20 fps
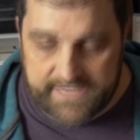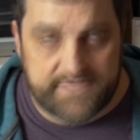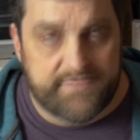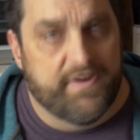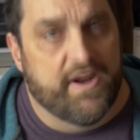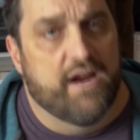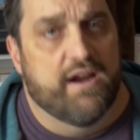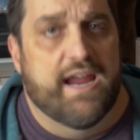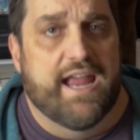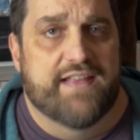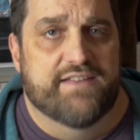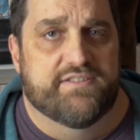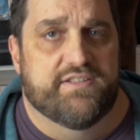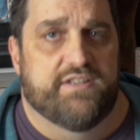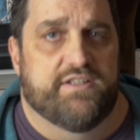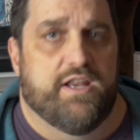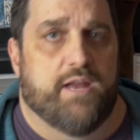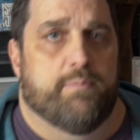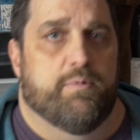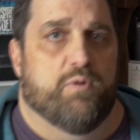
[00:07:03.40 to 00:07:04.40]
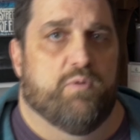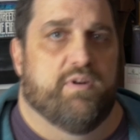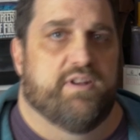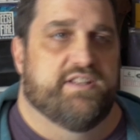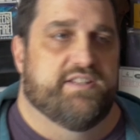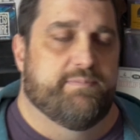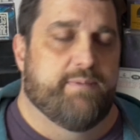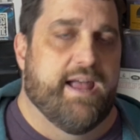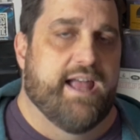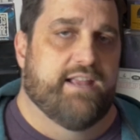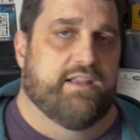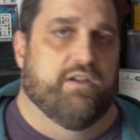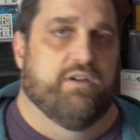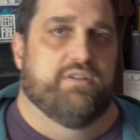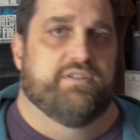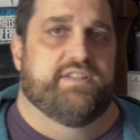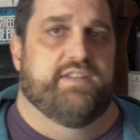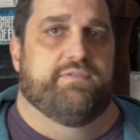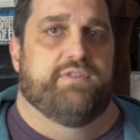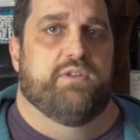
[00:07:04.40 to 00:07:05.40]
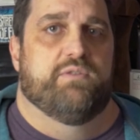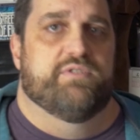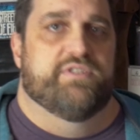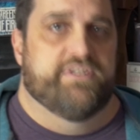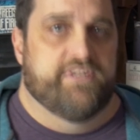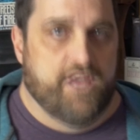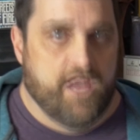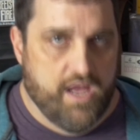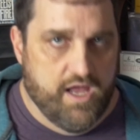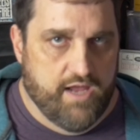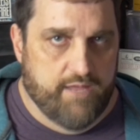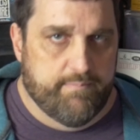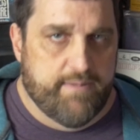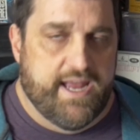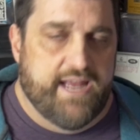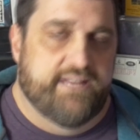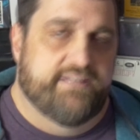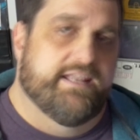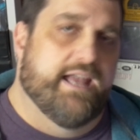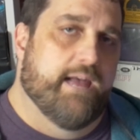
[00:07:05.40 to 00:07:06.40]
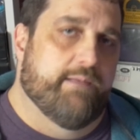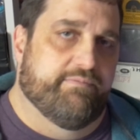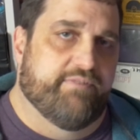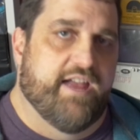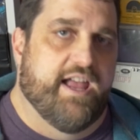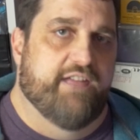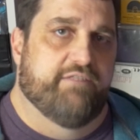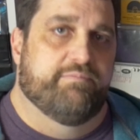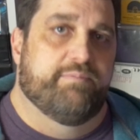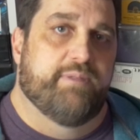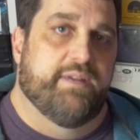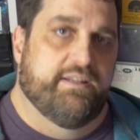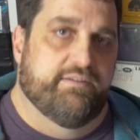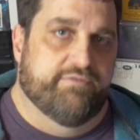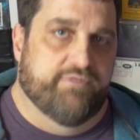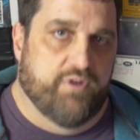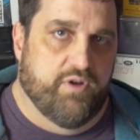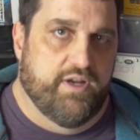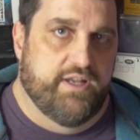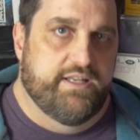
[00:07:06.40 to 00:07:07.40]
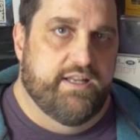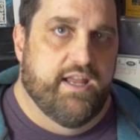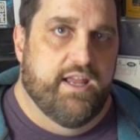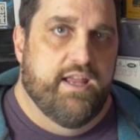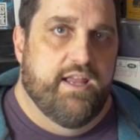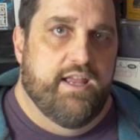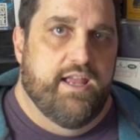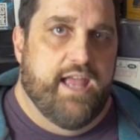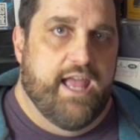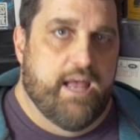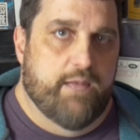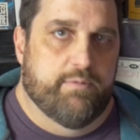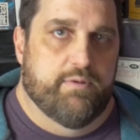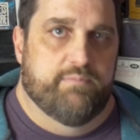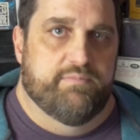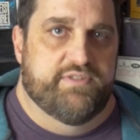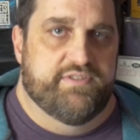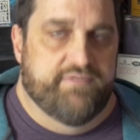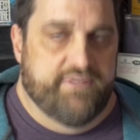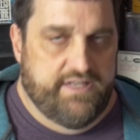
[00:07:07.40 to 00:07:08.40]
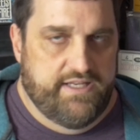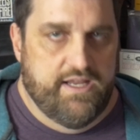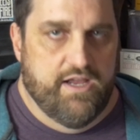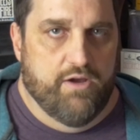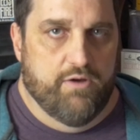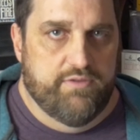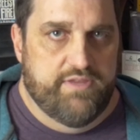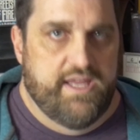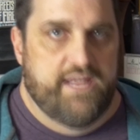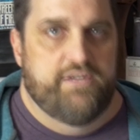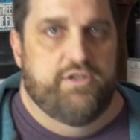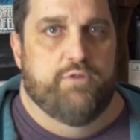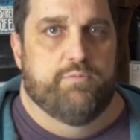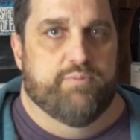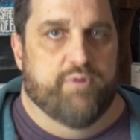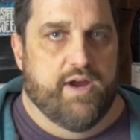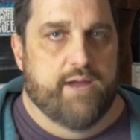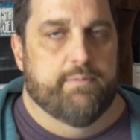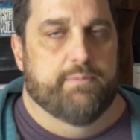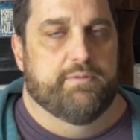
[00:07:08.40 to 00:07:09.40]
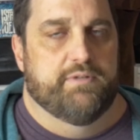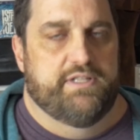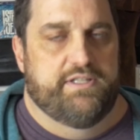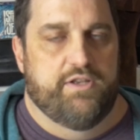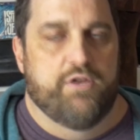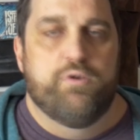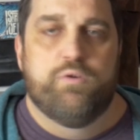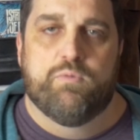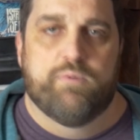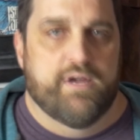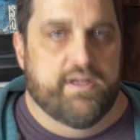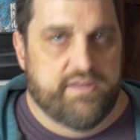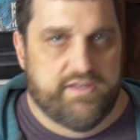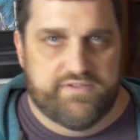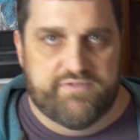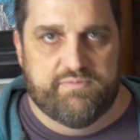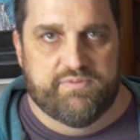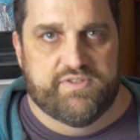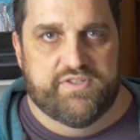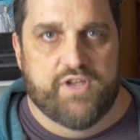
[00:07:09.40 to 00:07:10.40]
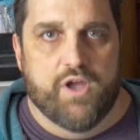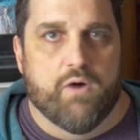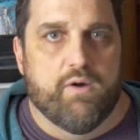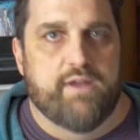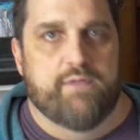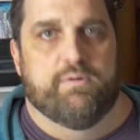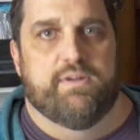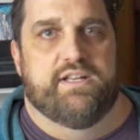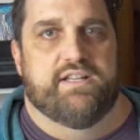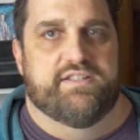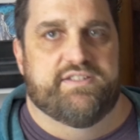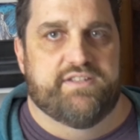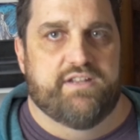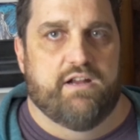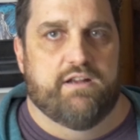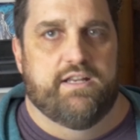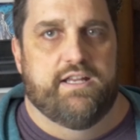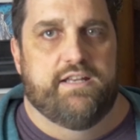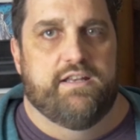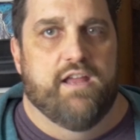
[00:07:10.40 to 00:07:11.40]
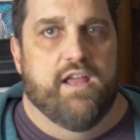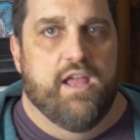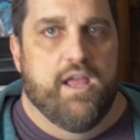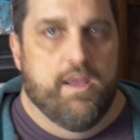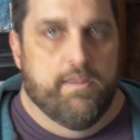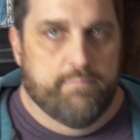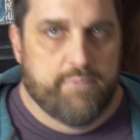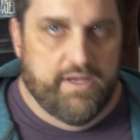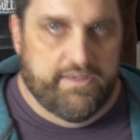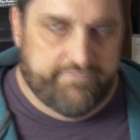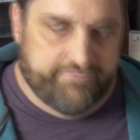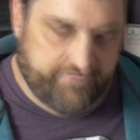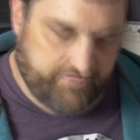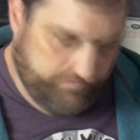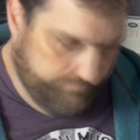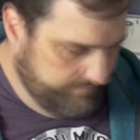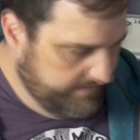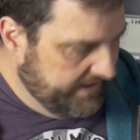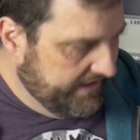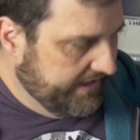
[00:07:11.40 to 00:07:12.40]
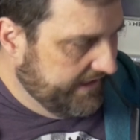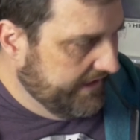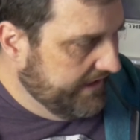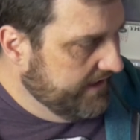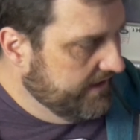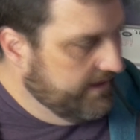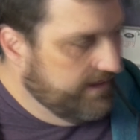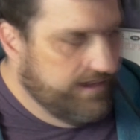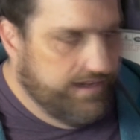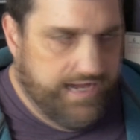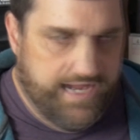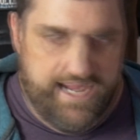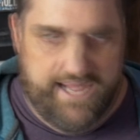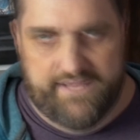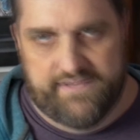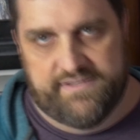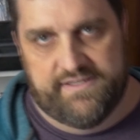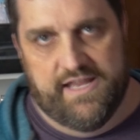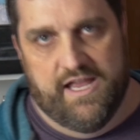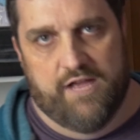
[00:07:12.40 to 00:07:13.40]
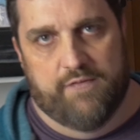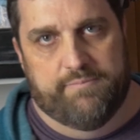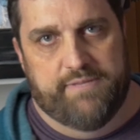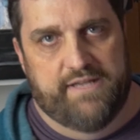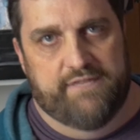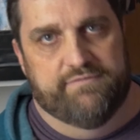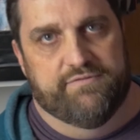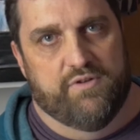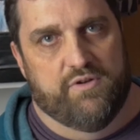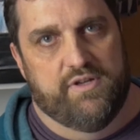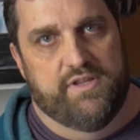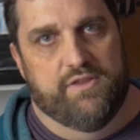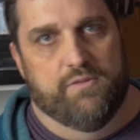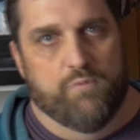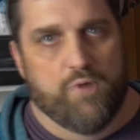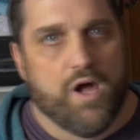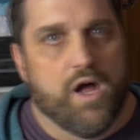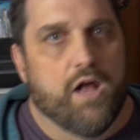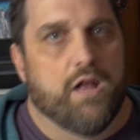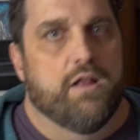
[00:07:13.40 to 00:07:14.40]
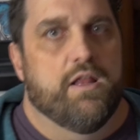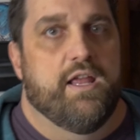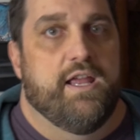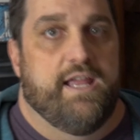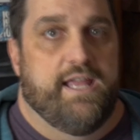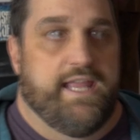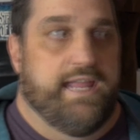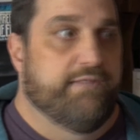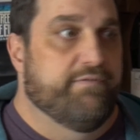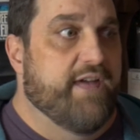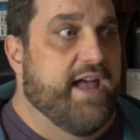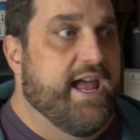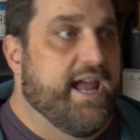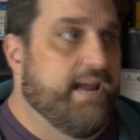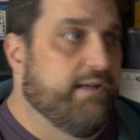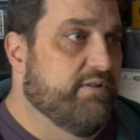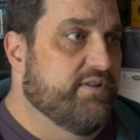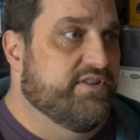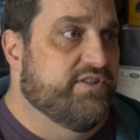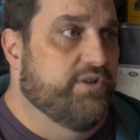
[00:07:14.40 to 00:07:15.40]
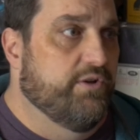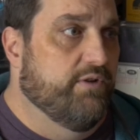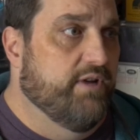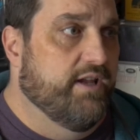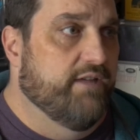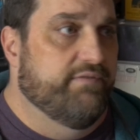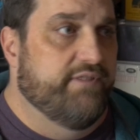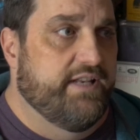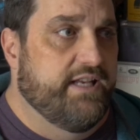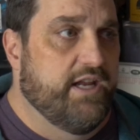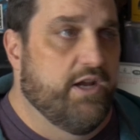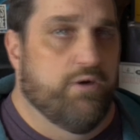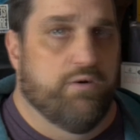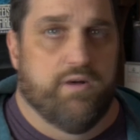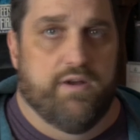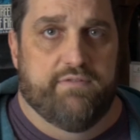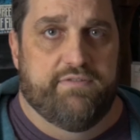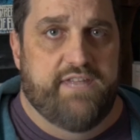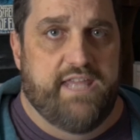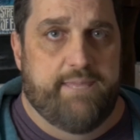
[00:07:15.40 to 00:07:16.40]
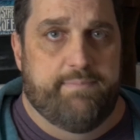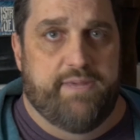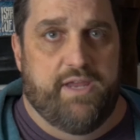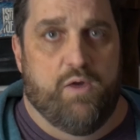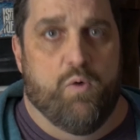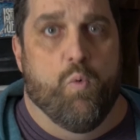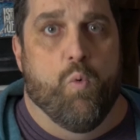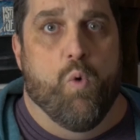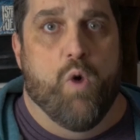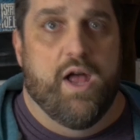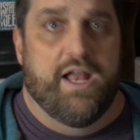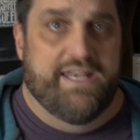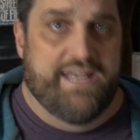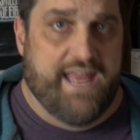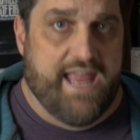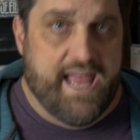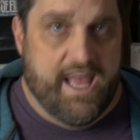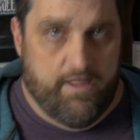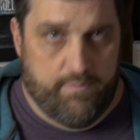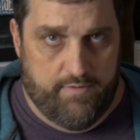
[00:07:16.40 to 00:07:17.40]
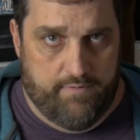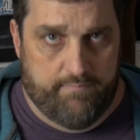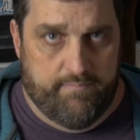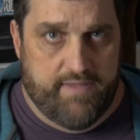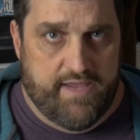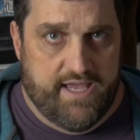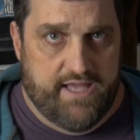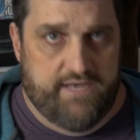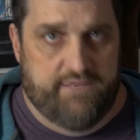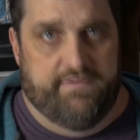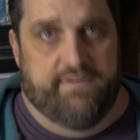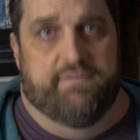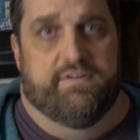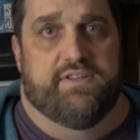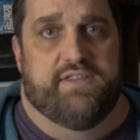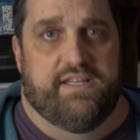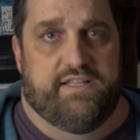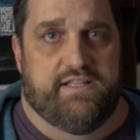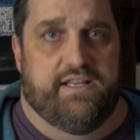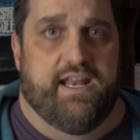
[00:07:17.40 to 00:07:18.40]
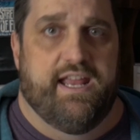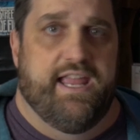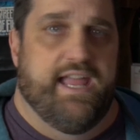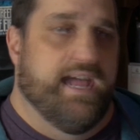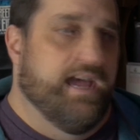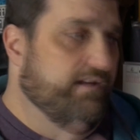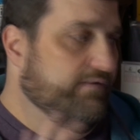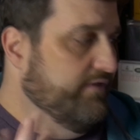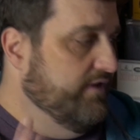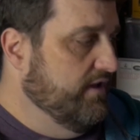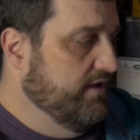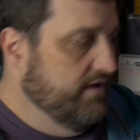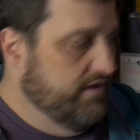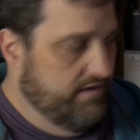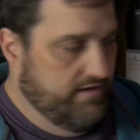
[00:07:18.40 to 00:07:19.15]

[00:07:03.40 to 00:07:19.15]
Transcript: As far as the number one spot goes, if you saw my top five Pink Floyd albums video, then you probably knew where this was going when it started. But for me, hands down Pink Floyd The Wall. If I was doing a video of keeping one album out of everything that I have,